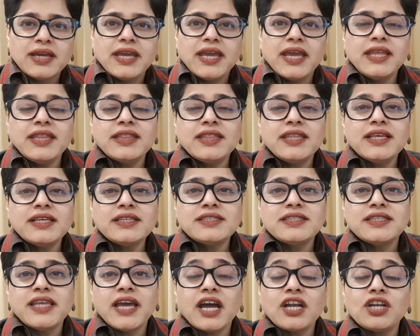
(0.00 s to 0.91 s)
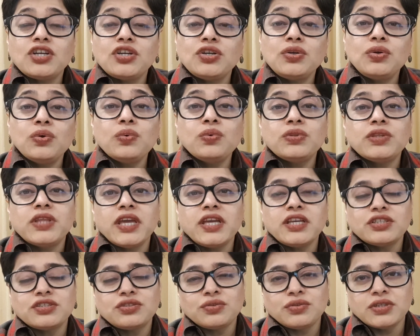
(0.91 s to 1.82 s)
in this there are two
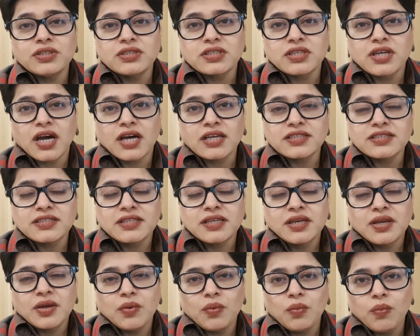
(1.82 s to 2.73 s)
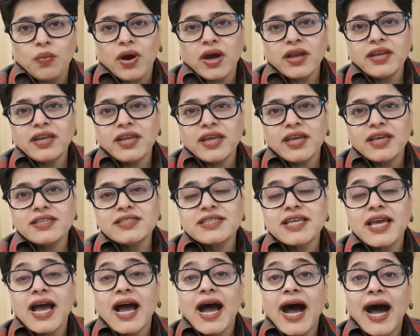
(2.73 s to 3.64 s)
things to discuss. One is
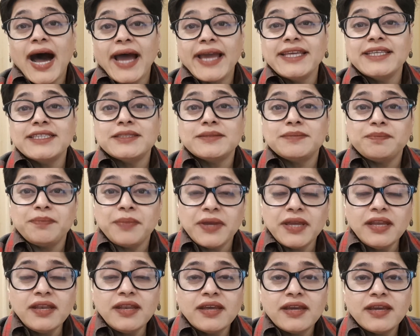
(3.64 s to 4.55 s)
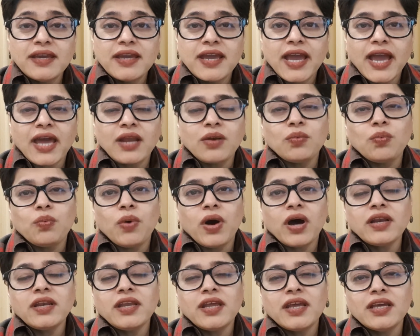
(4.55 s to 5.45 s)
high speed and
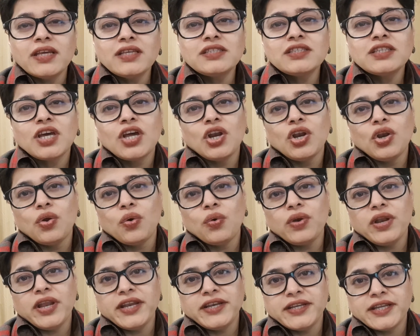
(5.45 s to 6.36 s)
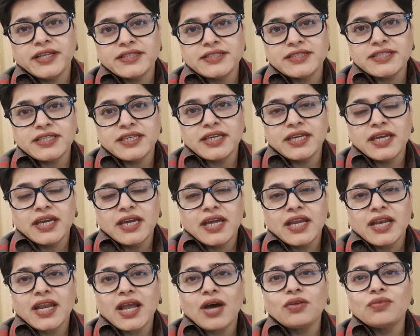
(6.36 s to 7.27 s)
one is low latency.
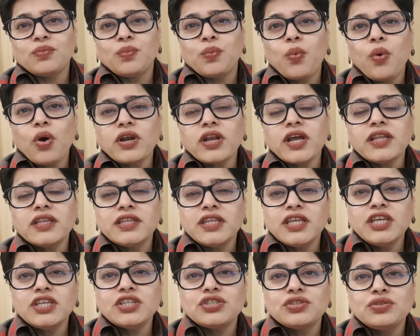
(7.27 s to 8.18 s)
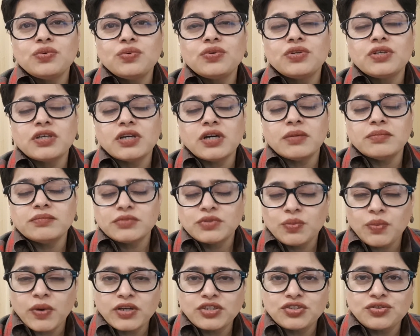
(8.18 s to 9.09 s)
Now, what are these two terms
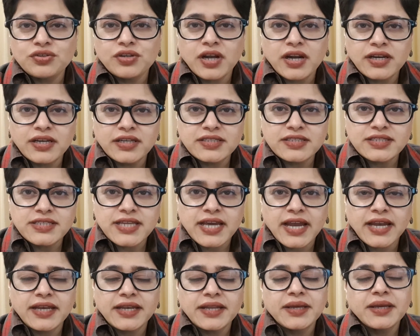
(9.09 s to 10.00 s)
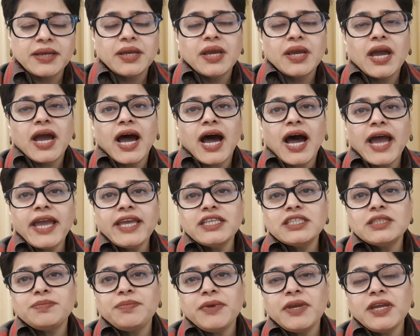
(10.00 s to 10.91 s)
one should understand? High
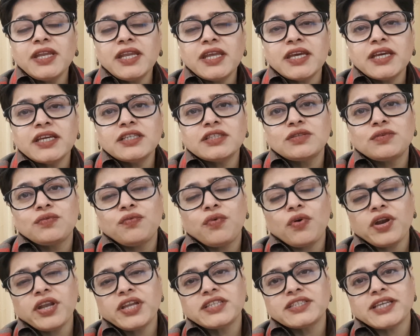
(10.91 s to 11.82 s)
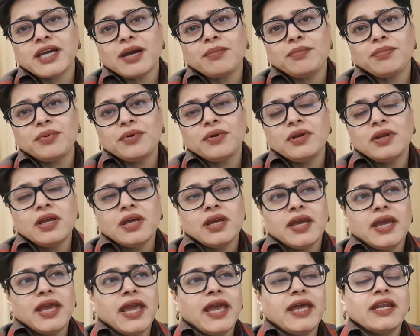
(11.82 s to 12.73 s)
speed is, for example,
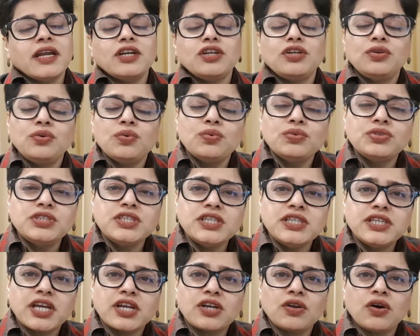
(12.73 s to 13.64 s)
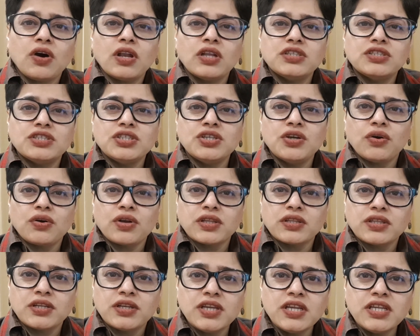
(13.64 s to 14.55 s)
in a 2G technology or a
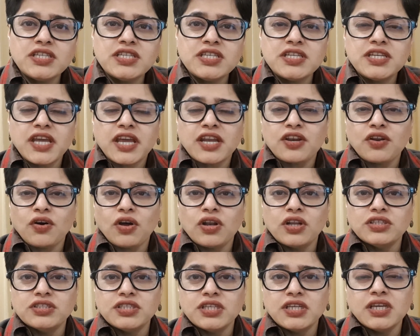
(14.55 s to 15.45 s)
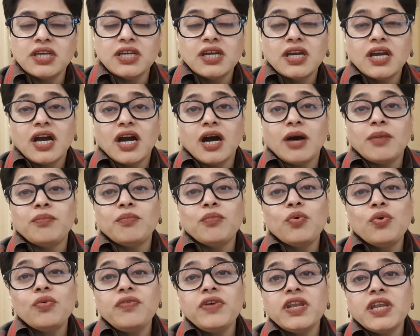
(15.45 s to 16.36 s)
3G technology, a
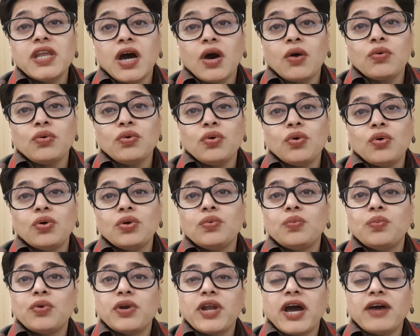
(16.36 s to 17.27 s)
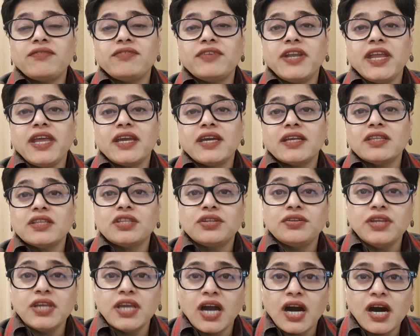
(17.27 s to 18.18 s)
movie download would have taken
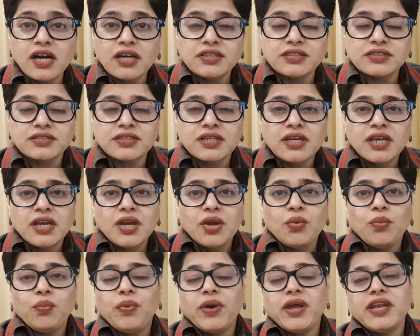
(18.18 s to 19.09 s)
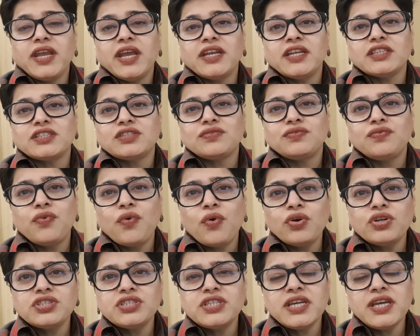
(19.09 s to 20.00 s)
3 hours. When it is
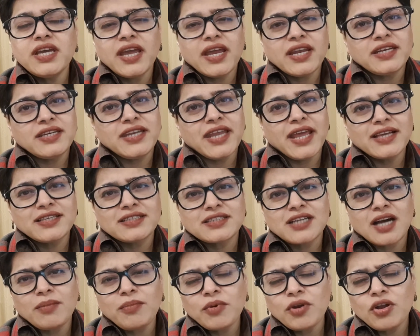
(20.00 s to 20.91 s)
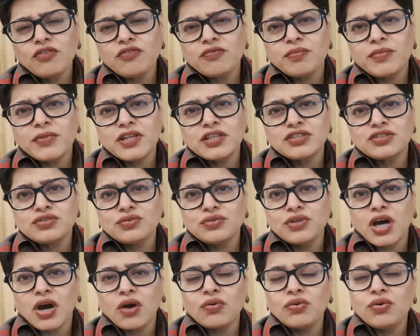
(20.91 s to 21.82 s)
4G, it takes a couple of minutes to
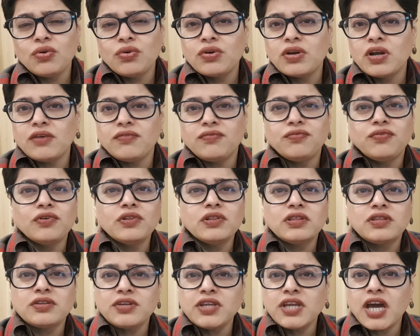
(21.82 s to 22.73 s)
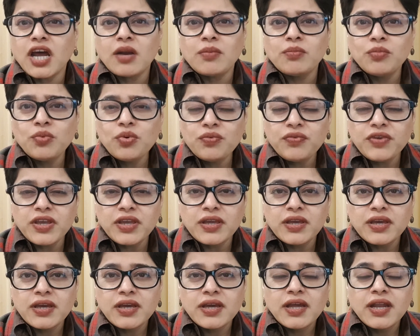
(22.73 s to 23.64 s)
download a full 3-hour movie.
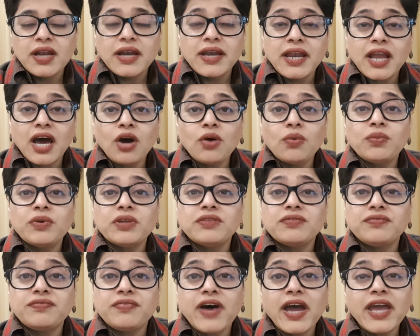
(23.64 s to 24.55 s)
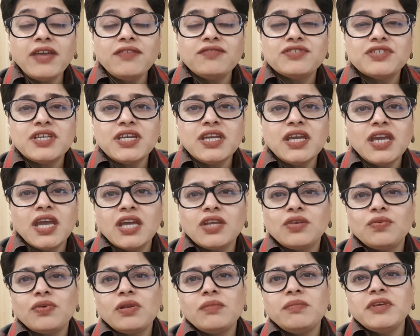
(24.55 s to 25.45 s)
Now with 5G,
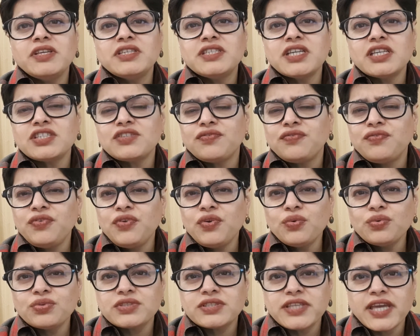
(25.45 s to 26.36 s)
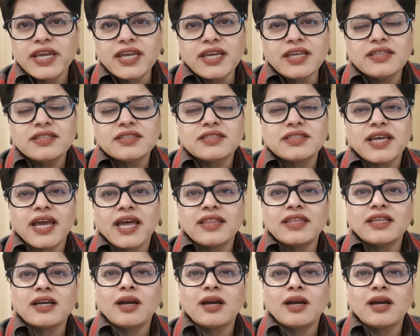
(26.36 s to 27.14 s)
it will be just few seconds and the